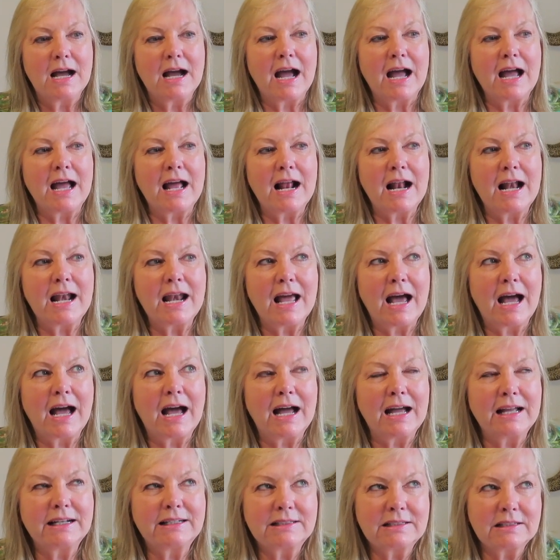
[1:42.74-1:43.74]
And
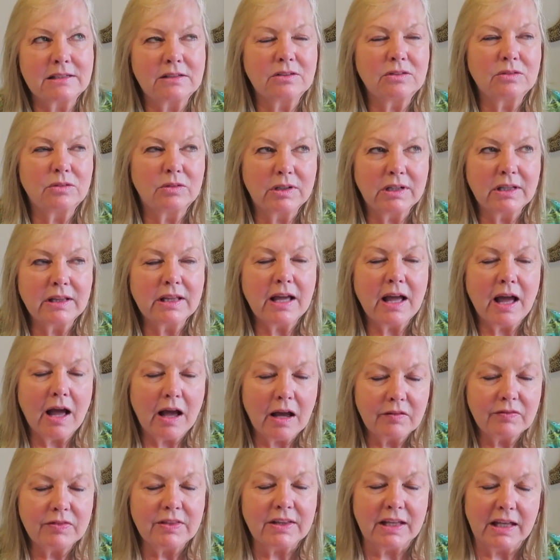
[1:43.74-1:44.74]
I didn't really
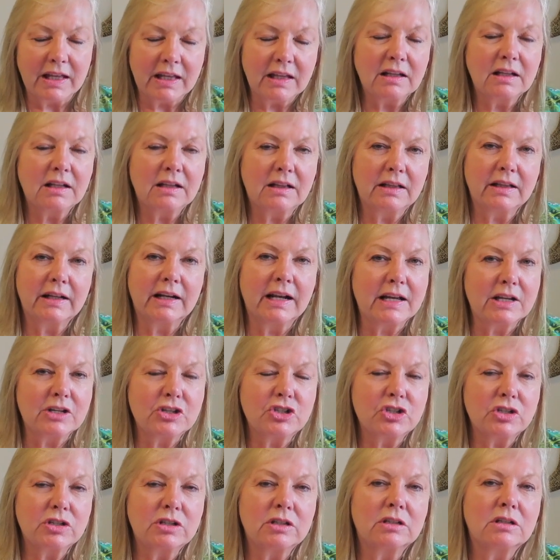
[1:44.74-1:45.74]
have the
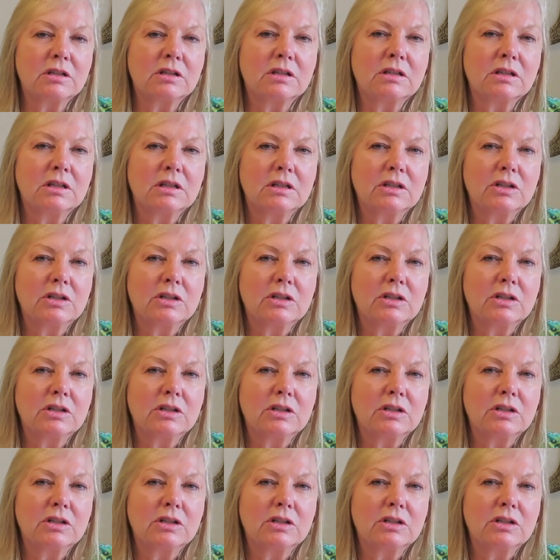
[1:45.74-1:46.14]
inclination